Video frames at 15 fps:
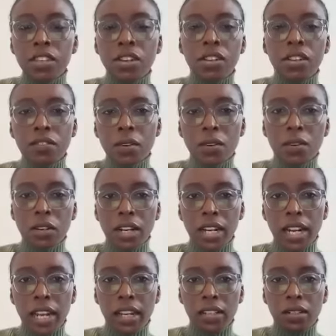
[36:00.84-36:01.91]
the Folklore
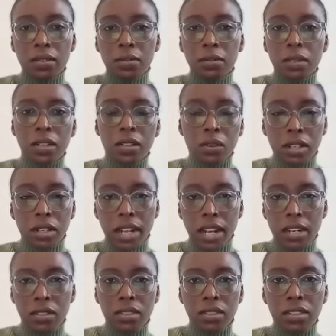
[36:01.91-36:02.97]
Connect, we're an
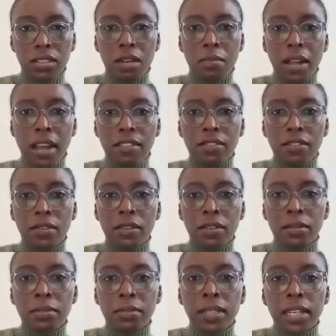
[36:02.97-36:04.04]
online wholesale
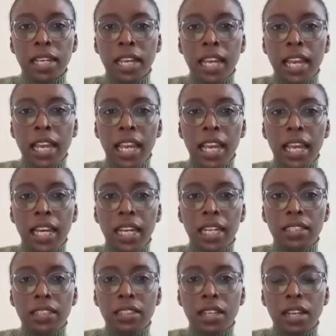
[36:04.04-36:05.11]
platform.
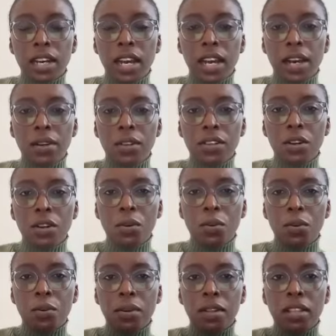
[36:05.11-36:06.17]
And,
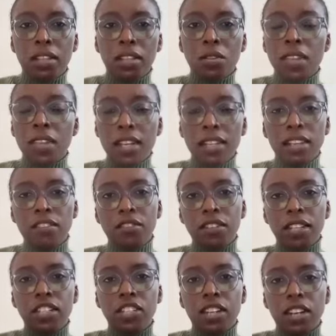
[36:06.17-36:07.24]
so things
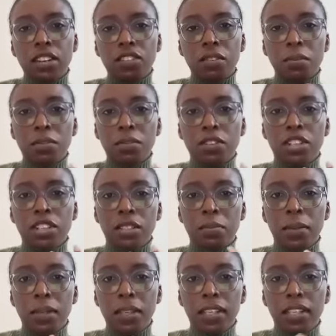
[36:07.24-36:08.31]
have really changed from
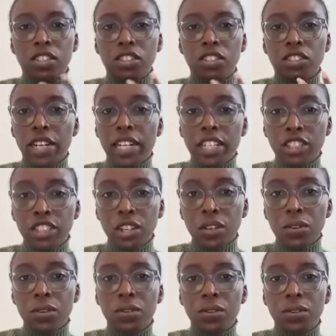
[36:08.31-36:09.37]
just being trade
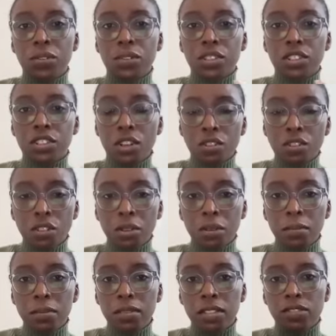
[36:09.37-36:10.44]
shows and
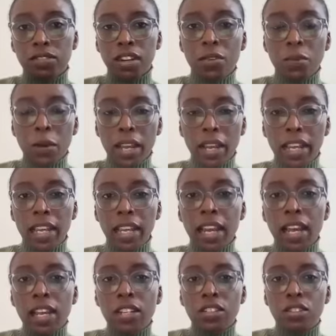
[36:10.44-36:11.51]
showrooms and runway
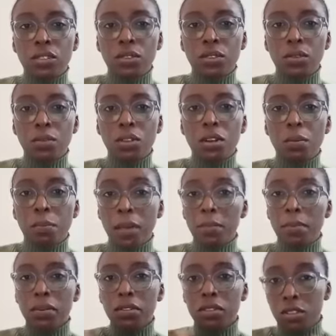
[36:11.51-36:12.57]
to,
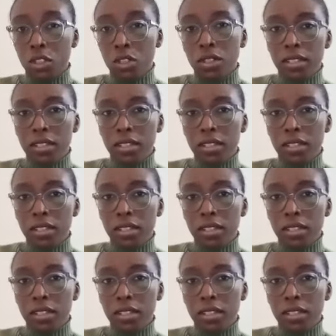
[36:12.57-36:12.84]
people